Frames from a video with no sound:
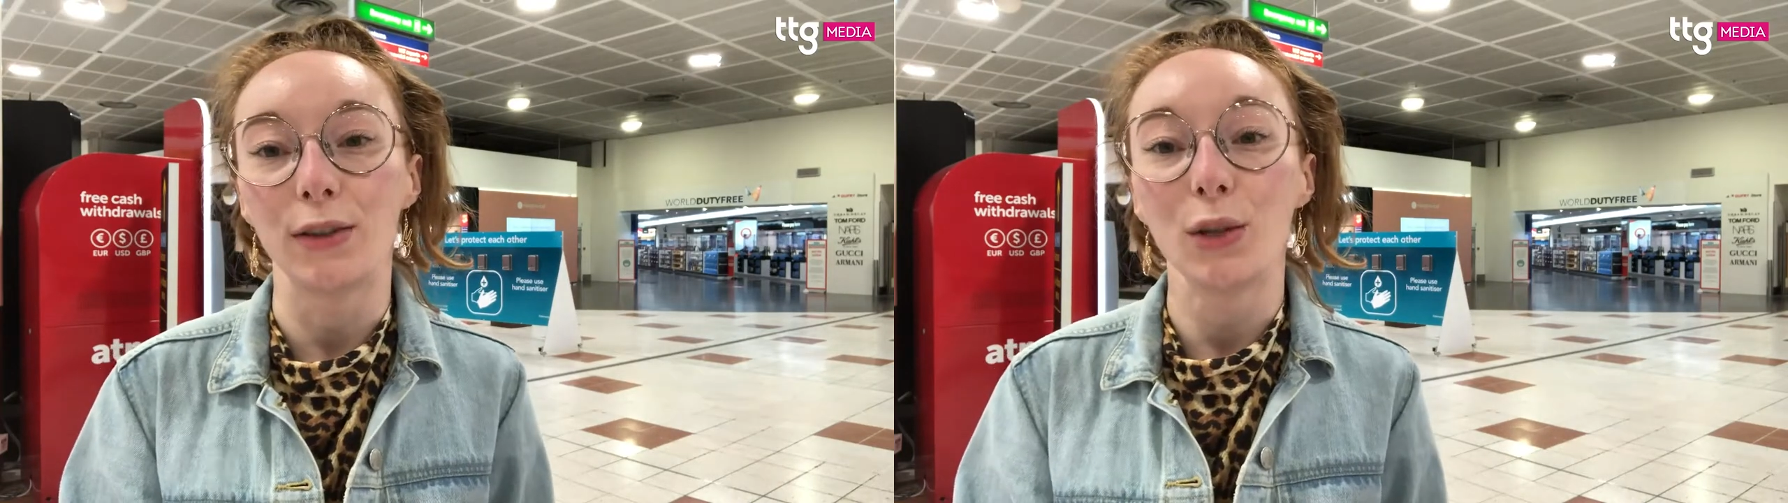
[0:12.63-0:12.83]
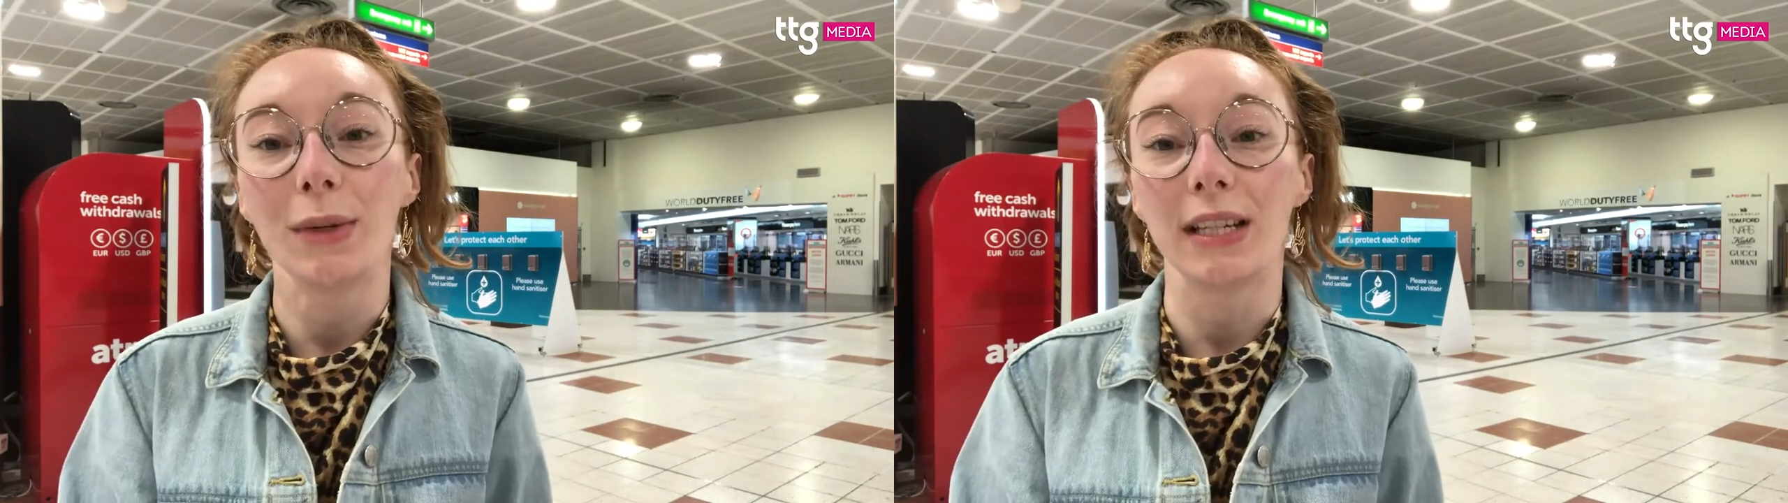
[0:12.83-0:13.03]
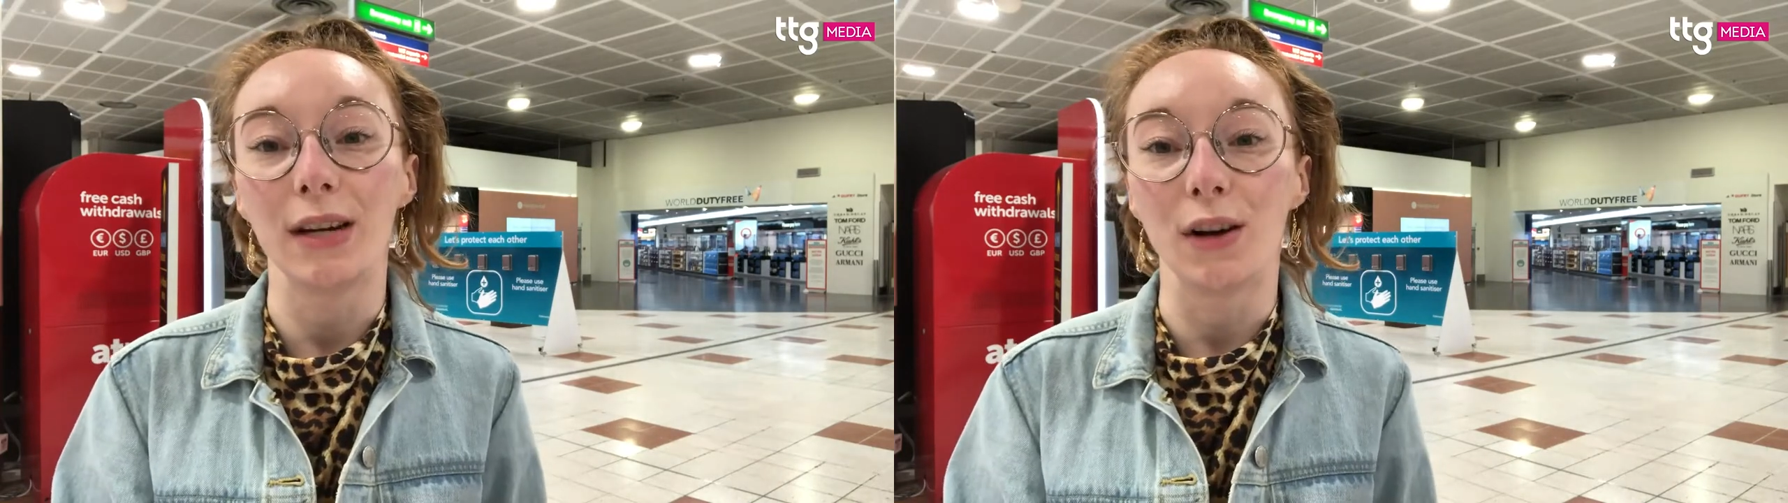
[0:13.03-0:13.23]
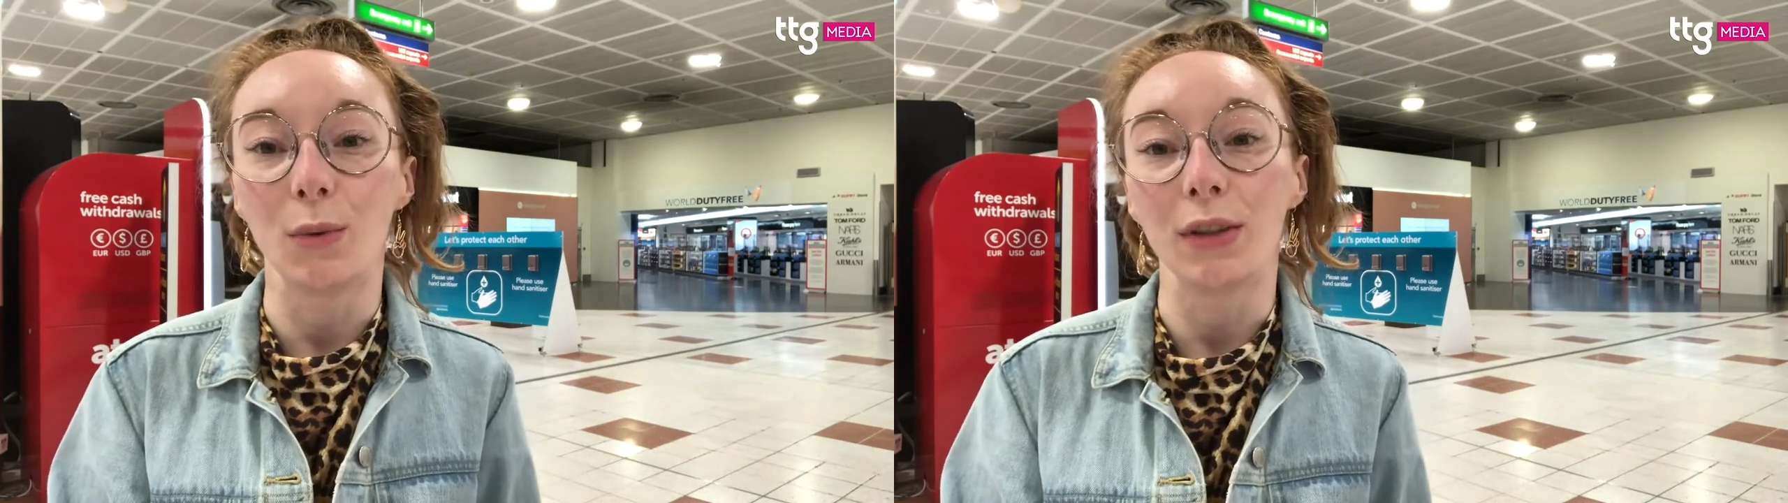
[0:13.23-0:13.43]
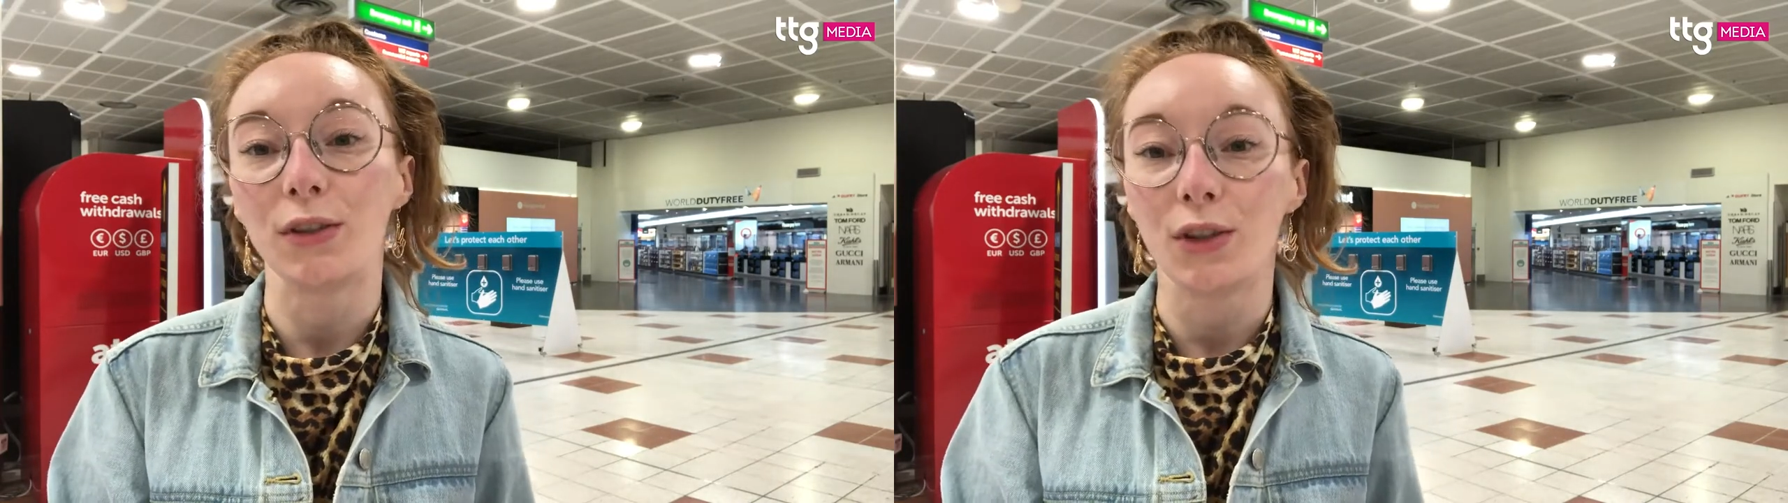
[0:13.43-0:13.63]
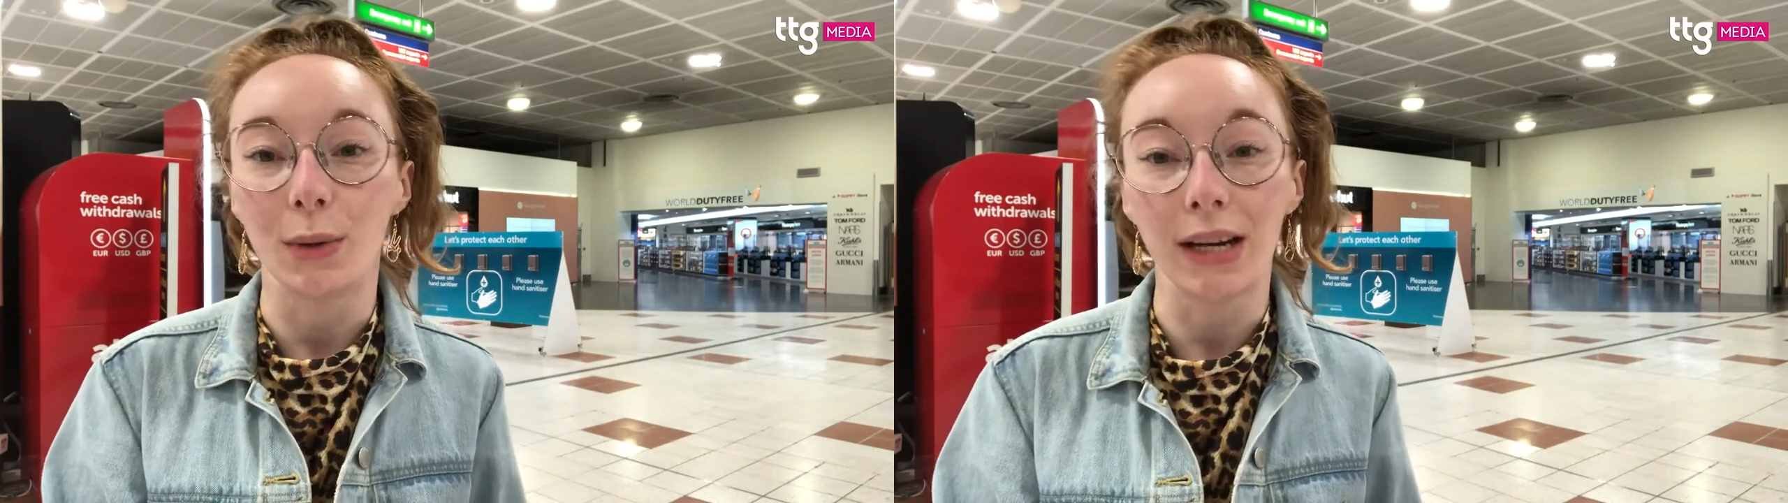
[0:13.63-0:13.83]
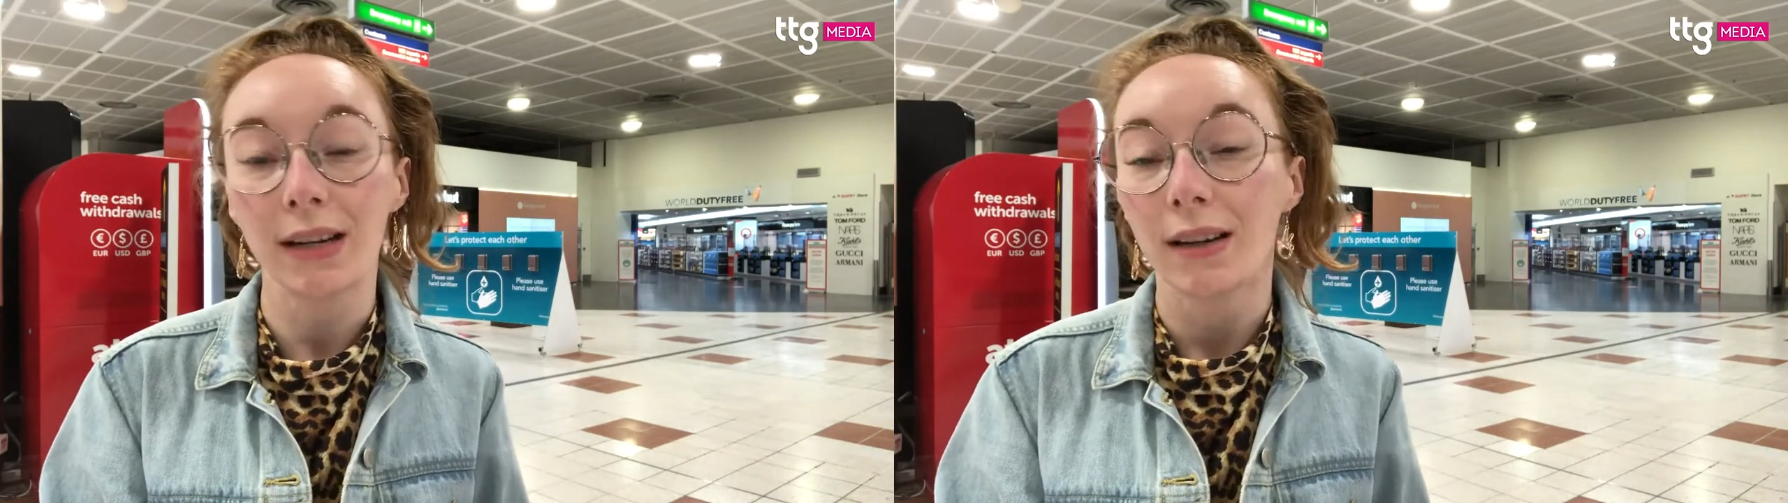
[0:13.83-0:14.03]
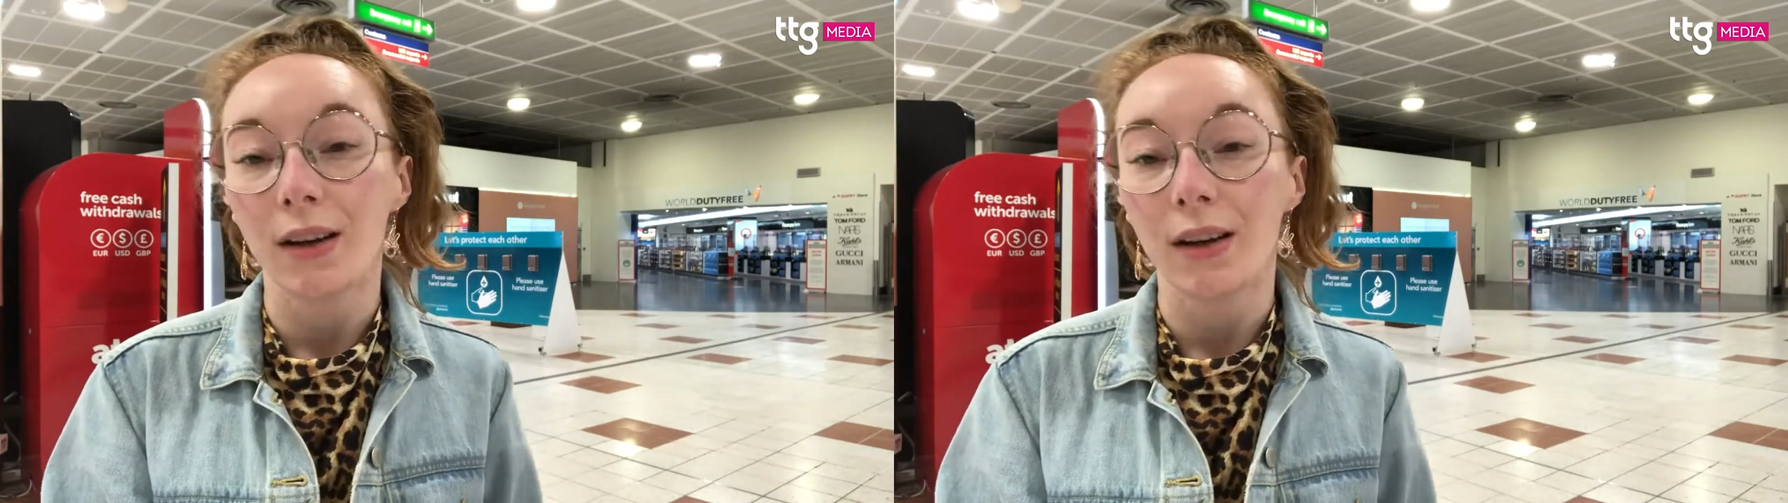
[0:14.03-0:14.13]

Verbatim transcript: to Madeira with TUI